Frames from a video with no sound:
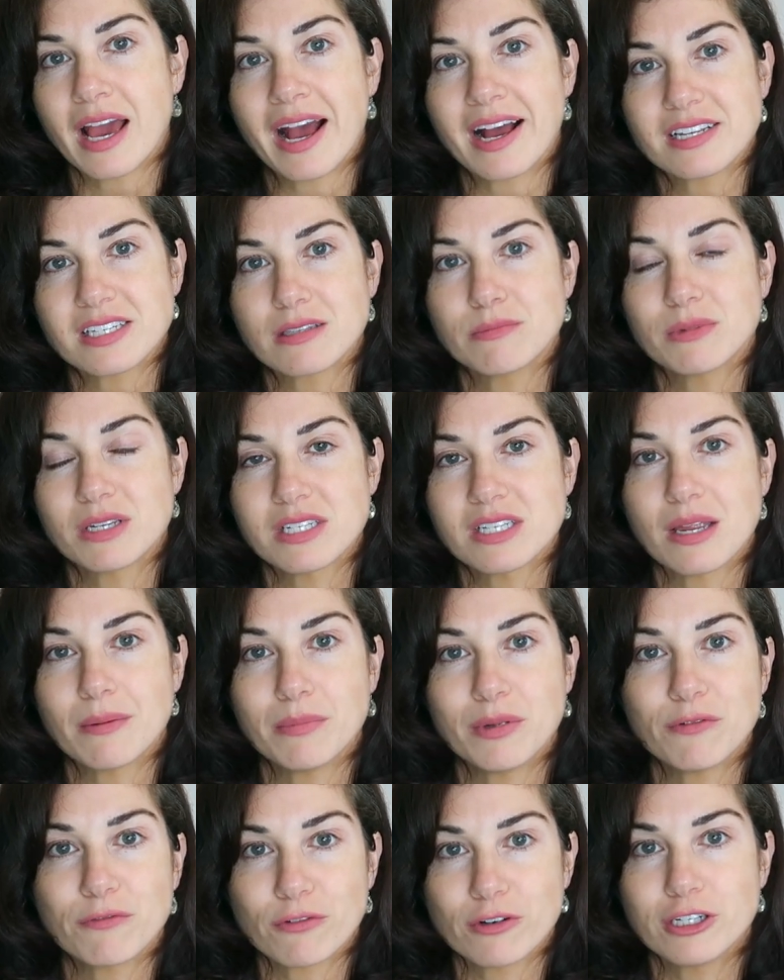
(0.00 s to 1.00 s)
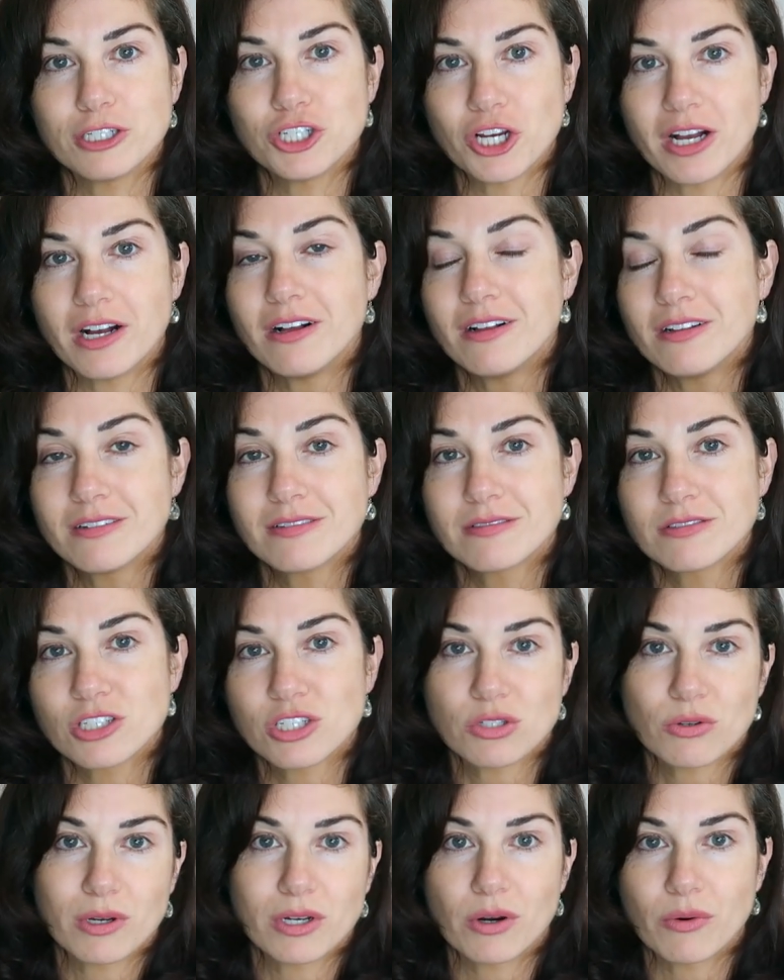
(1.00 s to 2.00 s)
ask them to send me free gel
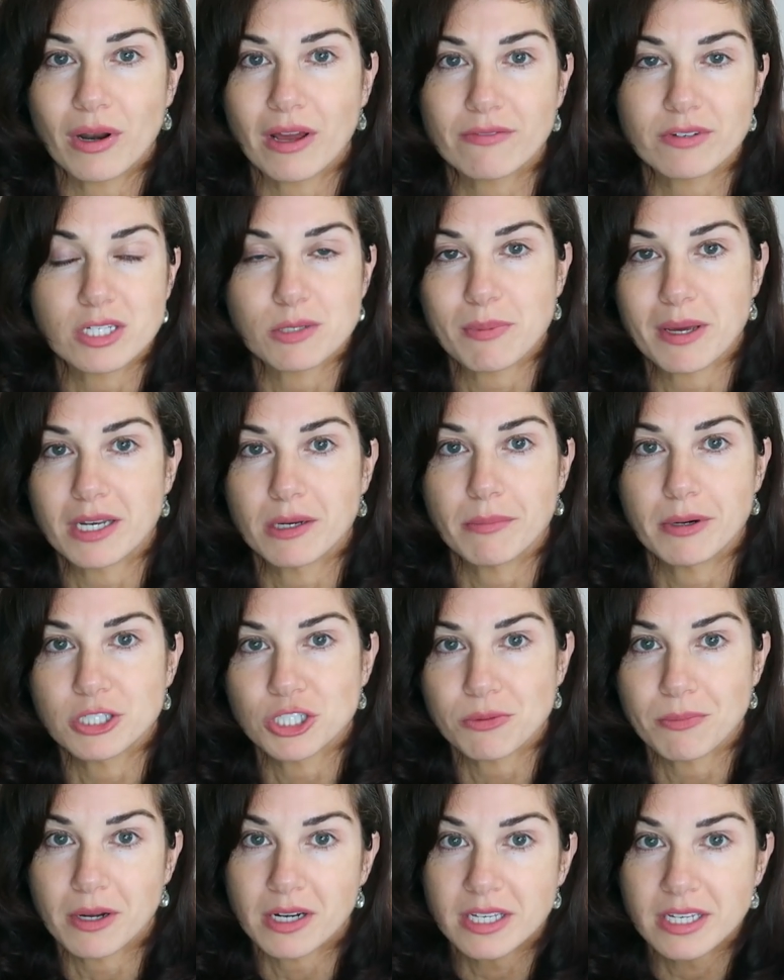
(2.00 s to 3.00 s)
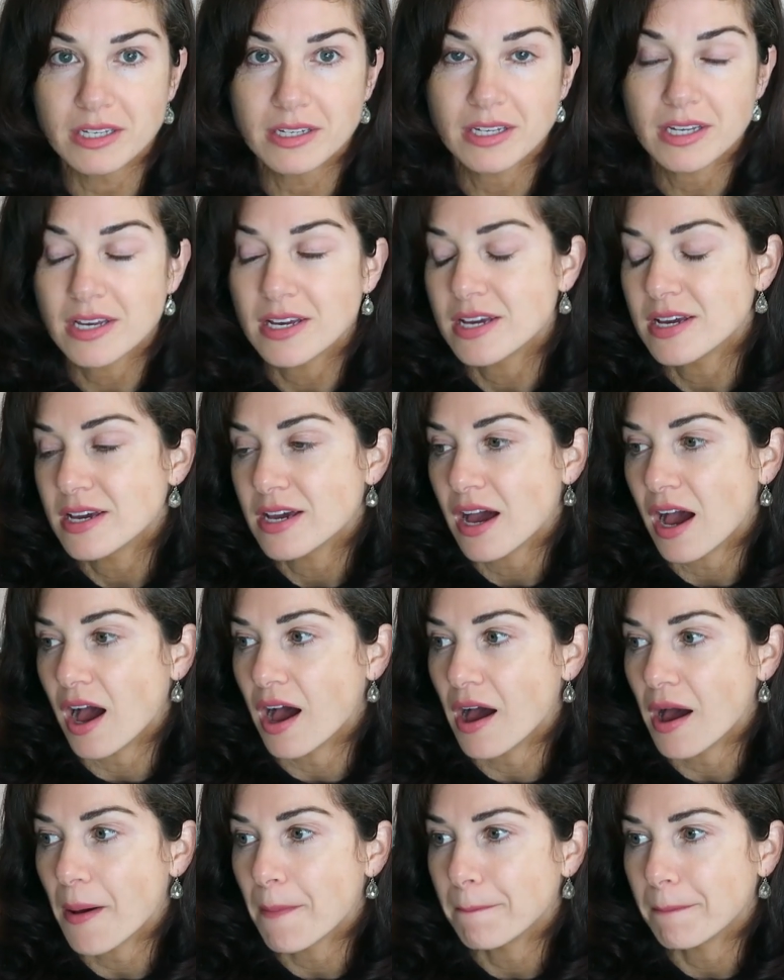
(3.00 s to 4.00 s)
just so I don't have to spend a bunch of money,
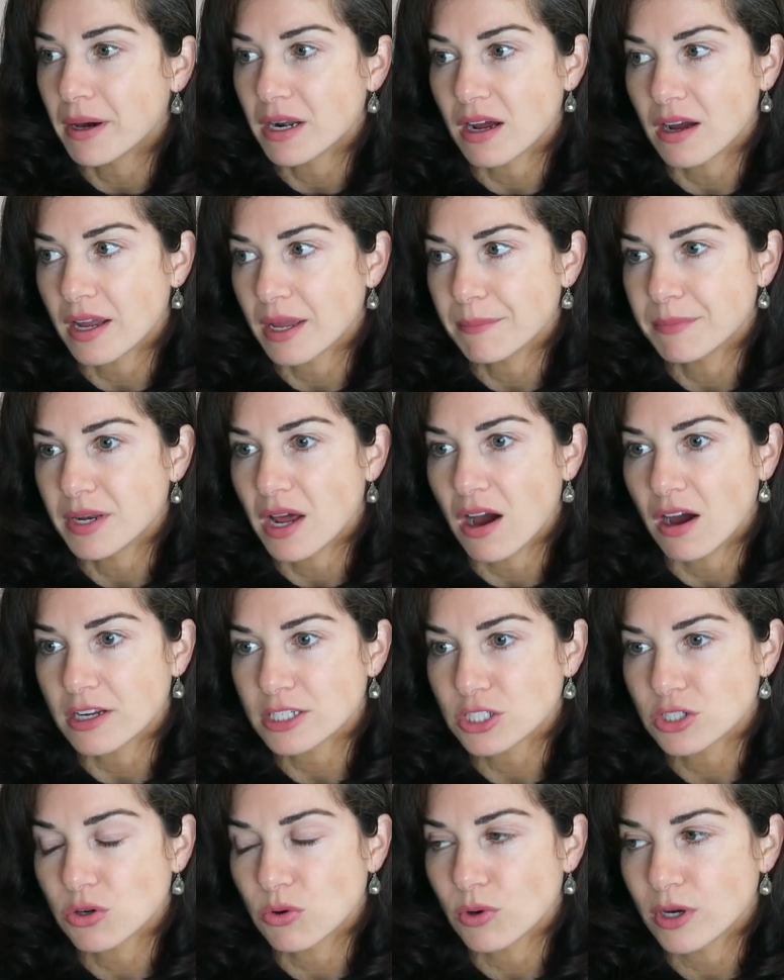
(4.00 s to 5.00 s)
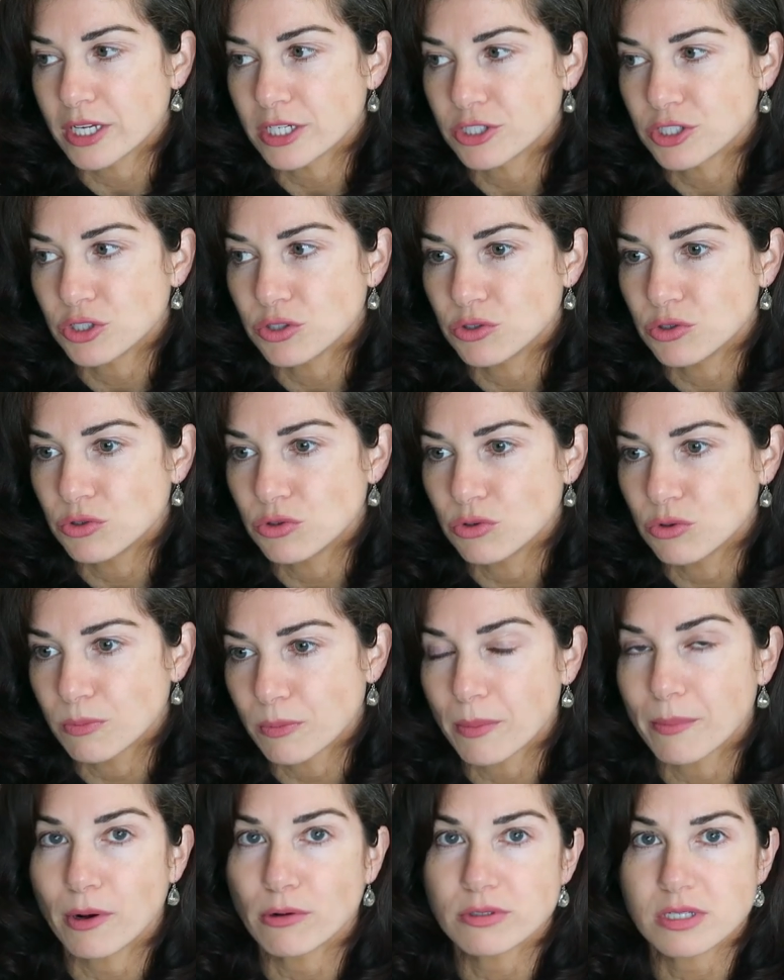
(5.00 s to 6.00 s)
um, but I am not going to
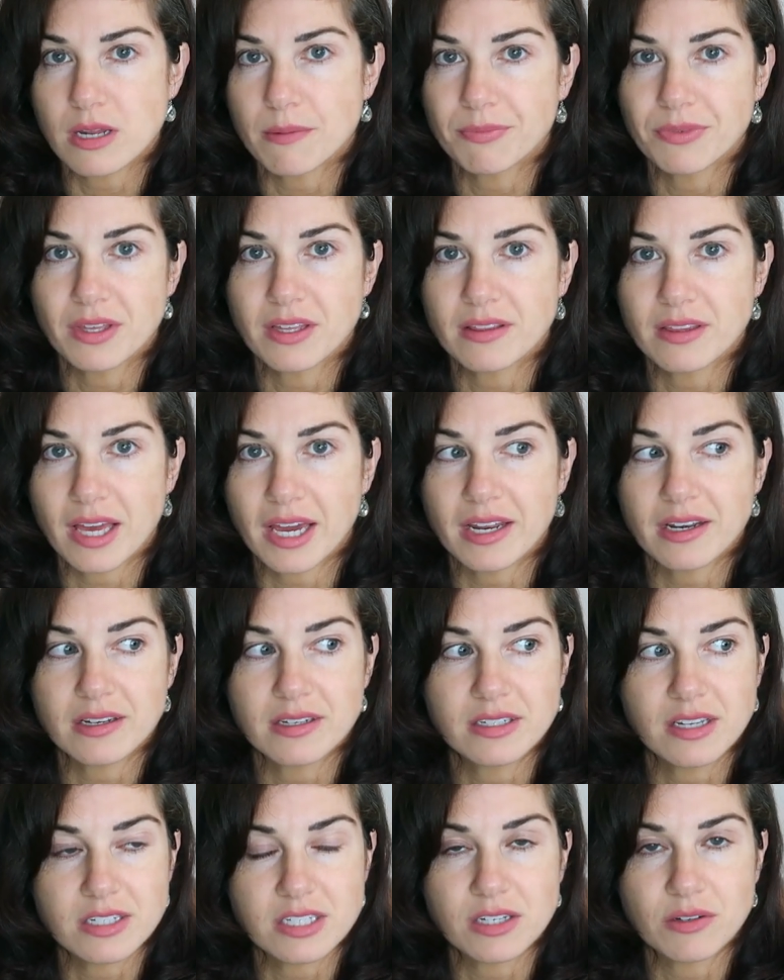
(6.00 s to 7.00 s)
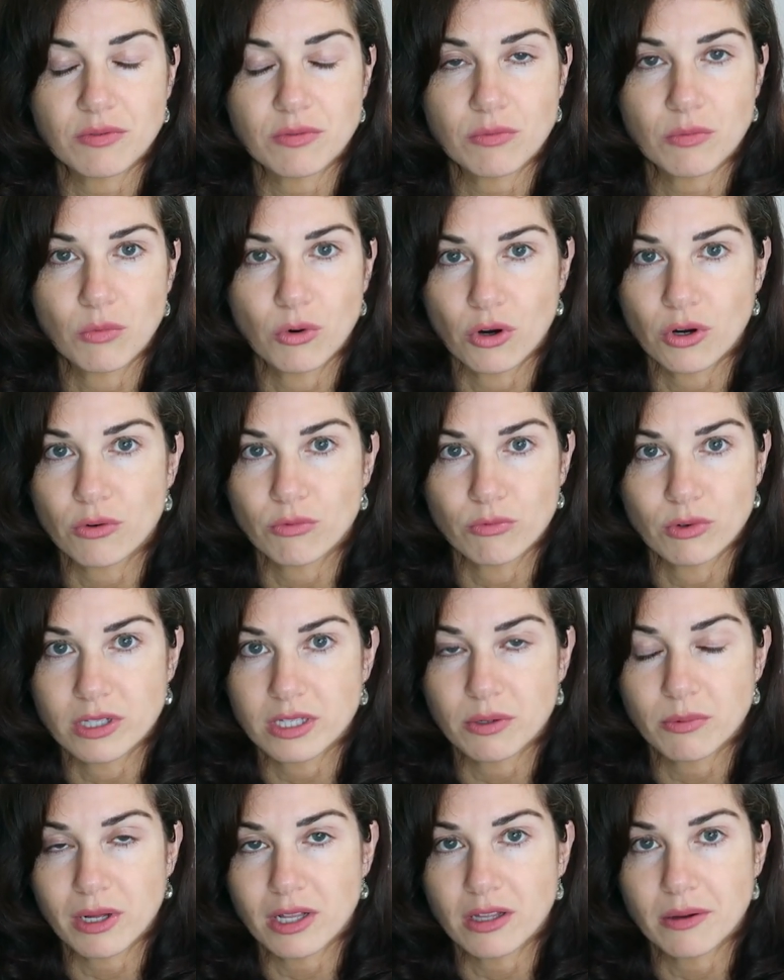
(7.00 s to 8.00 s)
promote something that doesn't work
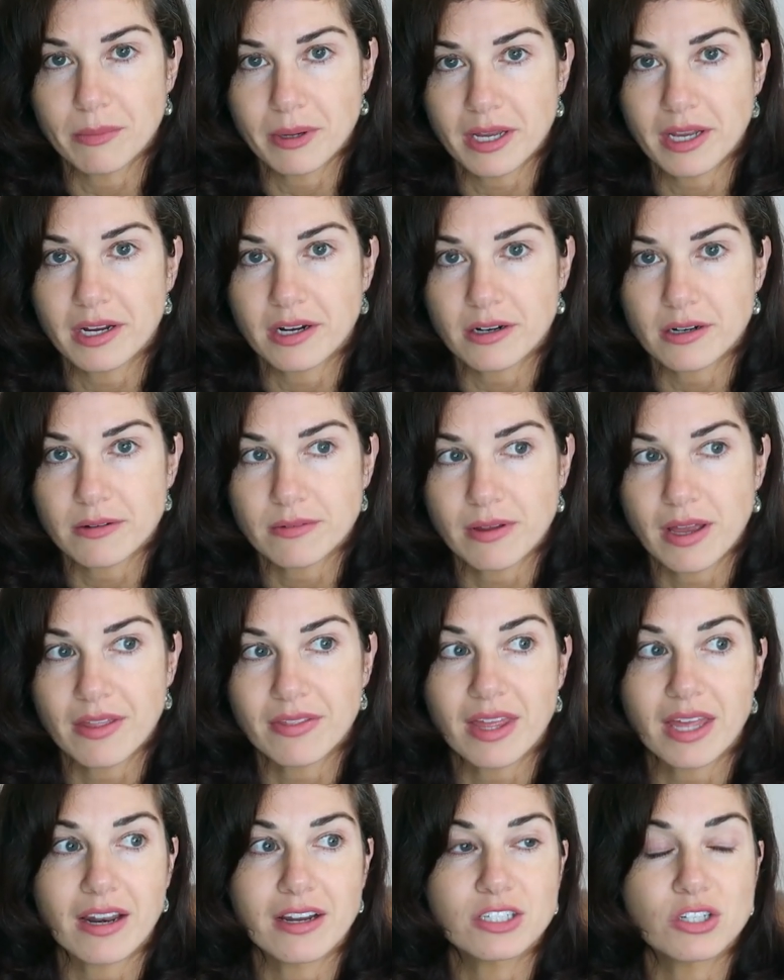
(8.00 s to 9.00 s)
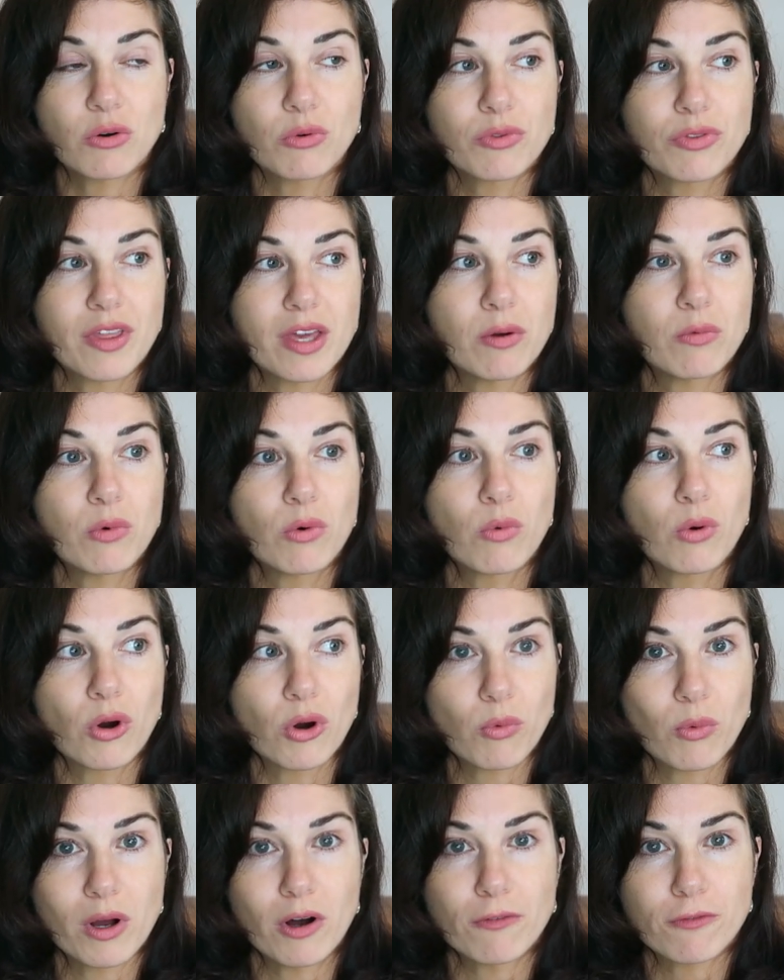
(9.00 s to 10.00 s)
really well on my hair and that I don't think will
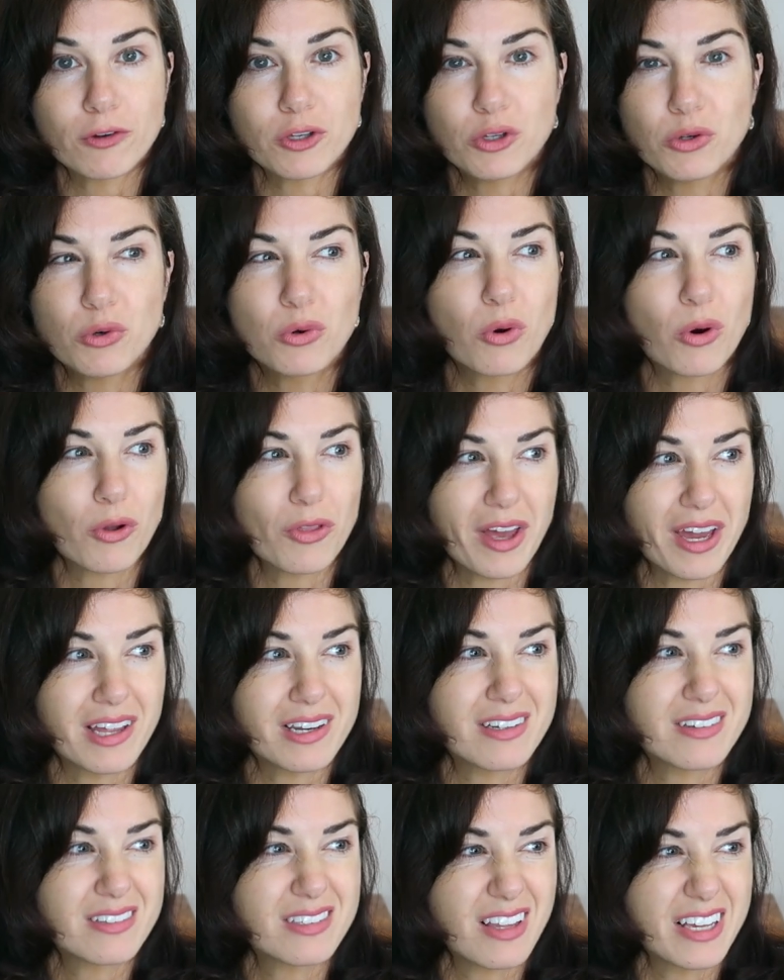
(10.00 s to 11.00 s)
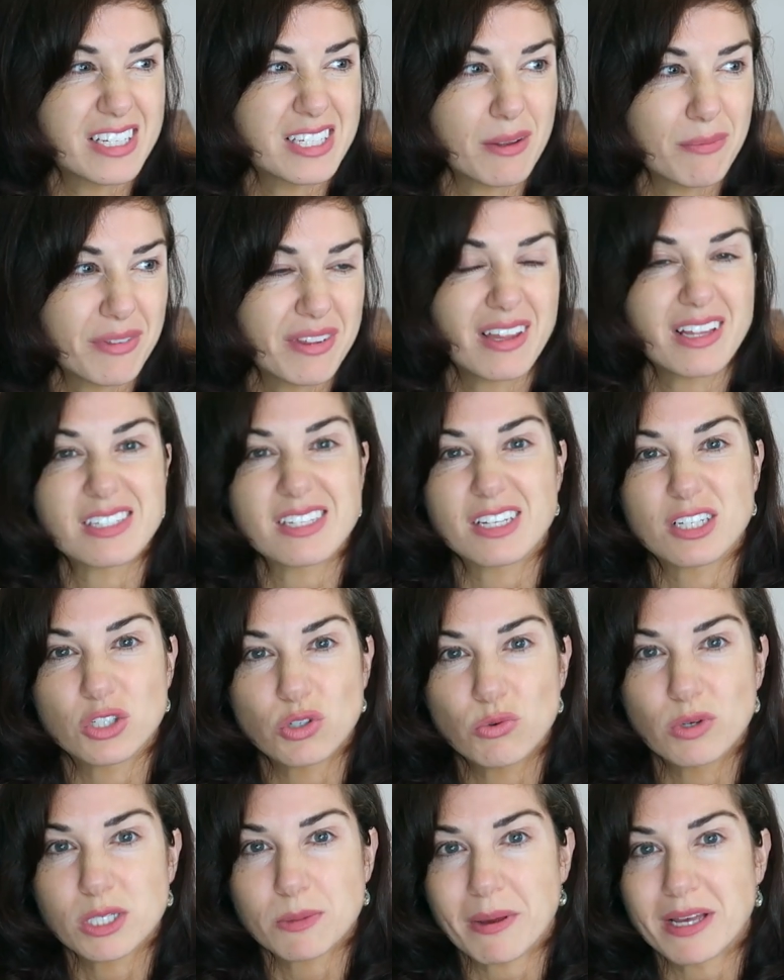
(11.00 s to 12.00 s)
work well for you or that like something that's like
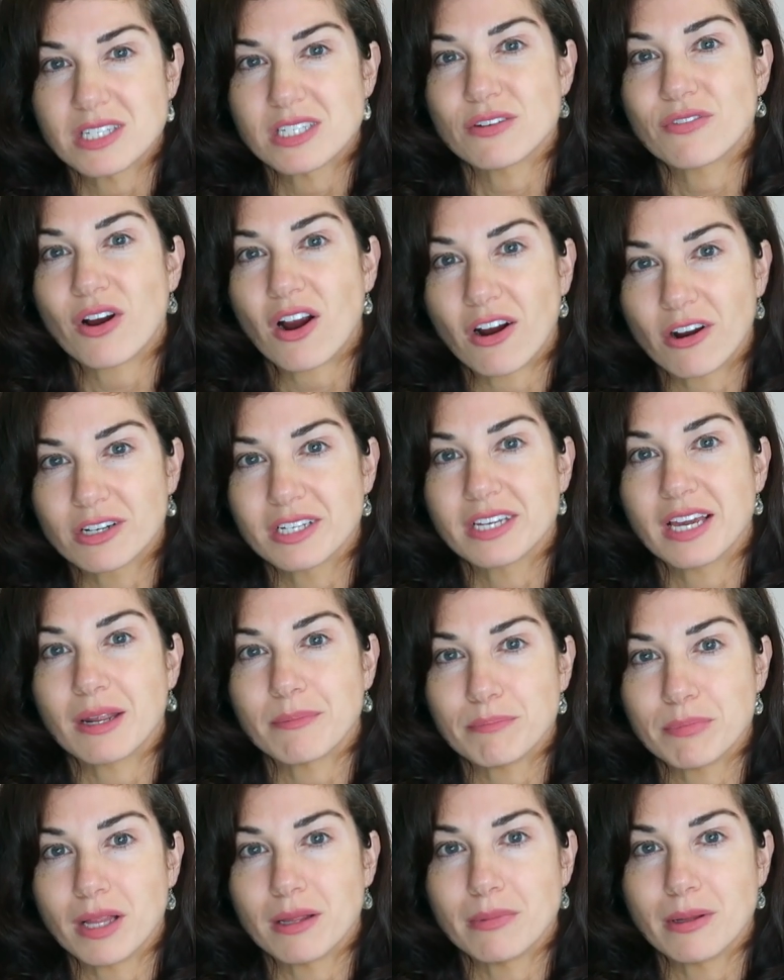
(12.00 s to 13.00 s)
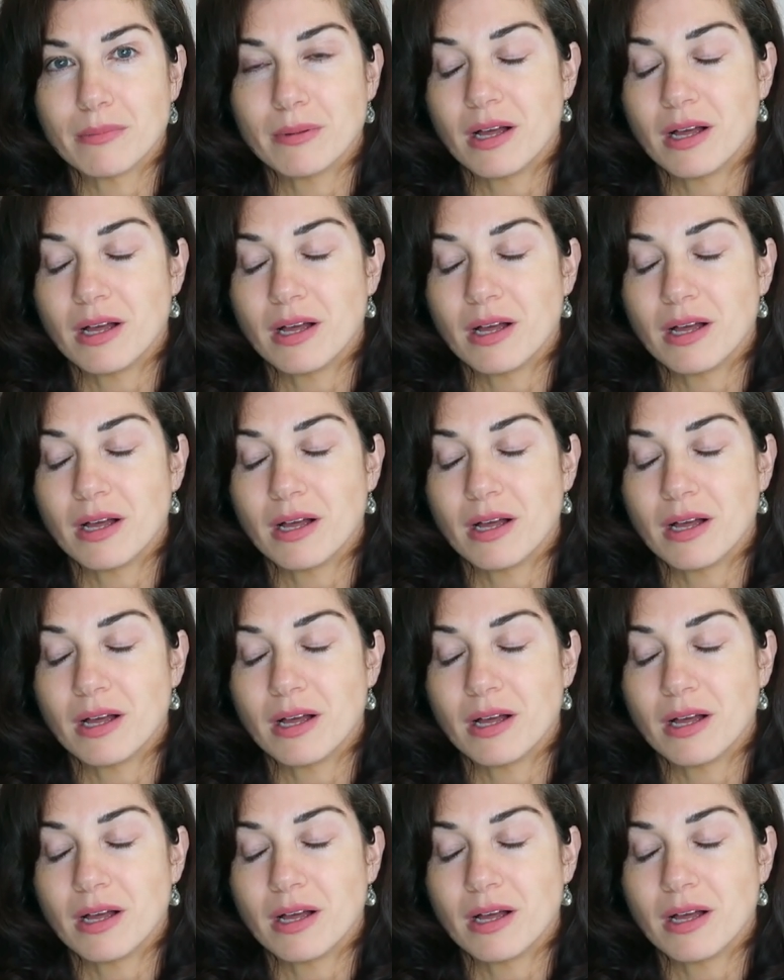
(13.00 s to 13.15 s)
too expensive, hard to get, blah, blah,